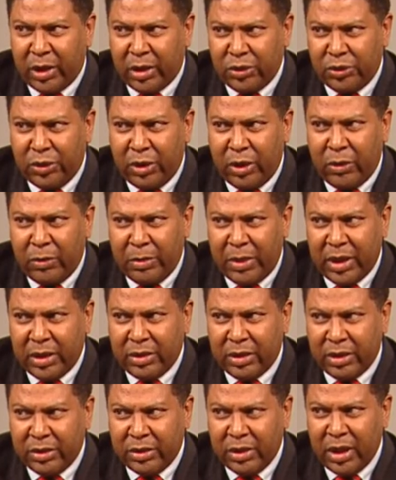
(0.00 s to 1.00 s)
control
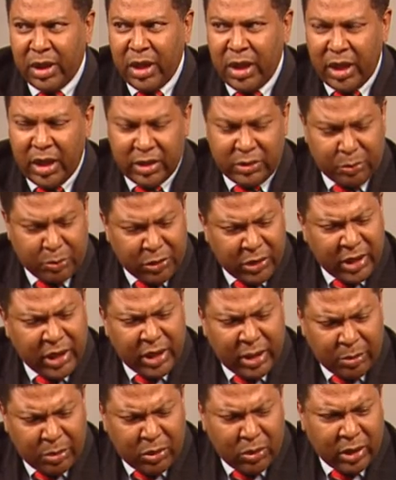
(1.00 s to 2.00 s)
business is pretty
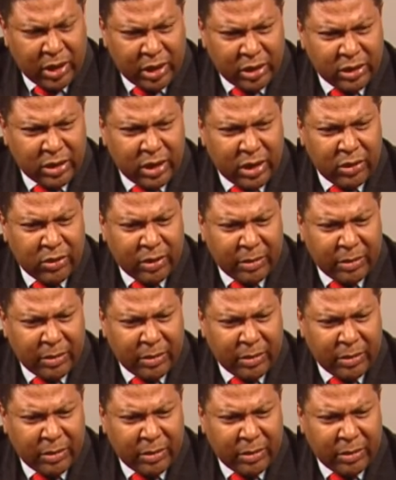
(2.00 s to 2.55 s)
important to know